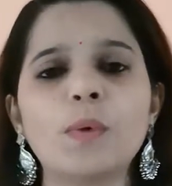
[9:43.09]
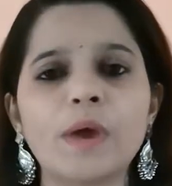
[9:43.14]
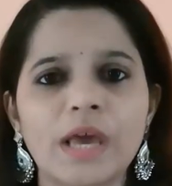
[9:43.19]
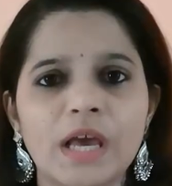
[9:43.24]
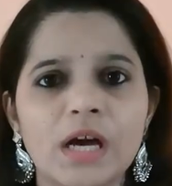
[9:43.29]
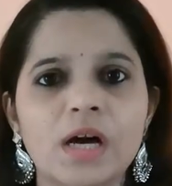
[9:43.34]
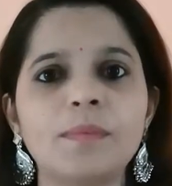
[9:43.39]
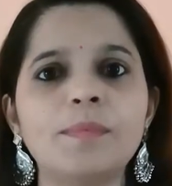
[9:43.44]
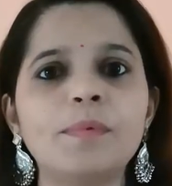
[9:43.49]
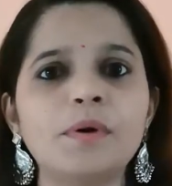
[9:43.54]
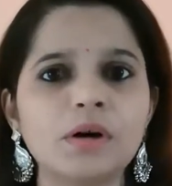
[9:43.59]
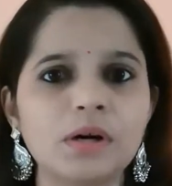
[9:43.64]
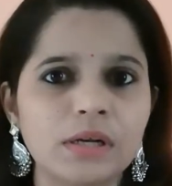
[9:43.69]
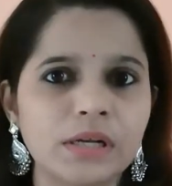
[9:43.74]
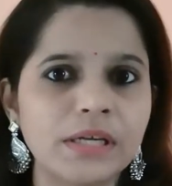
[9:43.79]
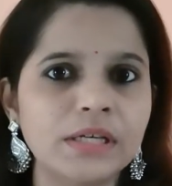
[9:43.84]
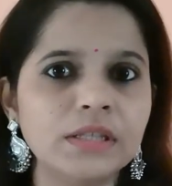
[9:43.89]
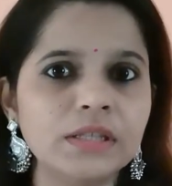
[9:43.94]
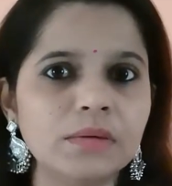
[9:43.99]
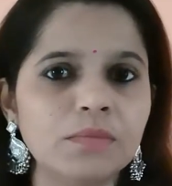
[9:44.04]
wake up
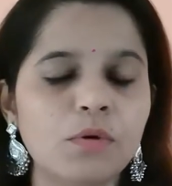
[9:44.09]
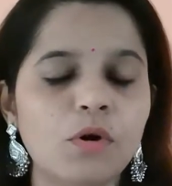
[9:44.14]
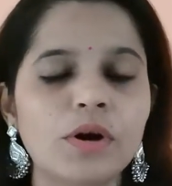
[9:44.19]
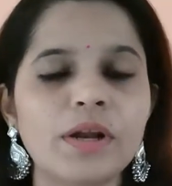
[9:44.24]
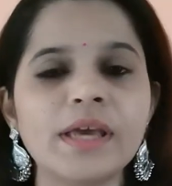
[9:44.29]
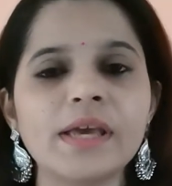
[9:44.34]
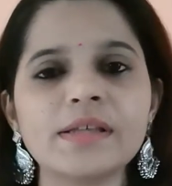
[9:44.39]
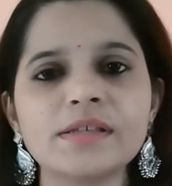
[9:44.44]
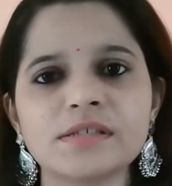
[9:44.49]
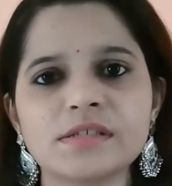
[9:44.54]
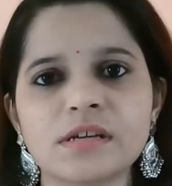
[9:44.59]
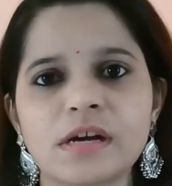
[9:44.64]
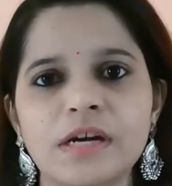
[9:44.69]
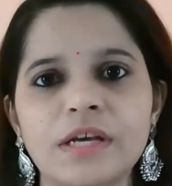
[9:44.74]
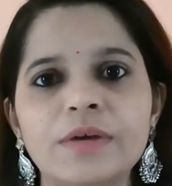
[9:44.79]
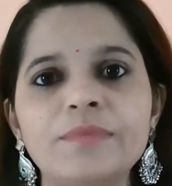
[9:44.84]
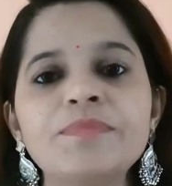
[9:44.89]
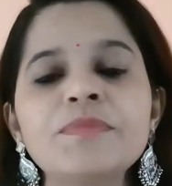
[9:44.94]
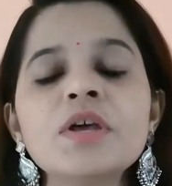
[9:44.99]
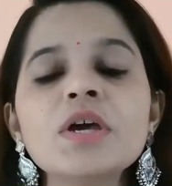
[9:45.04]
early in the morning and
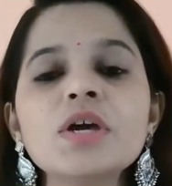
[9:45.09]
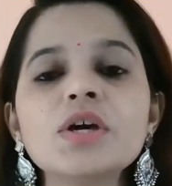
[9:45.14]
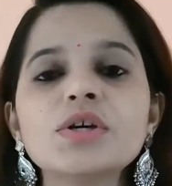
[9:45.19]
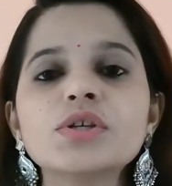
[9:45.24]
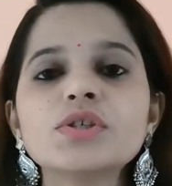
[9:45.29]
study.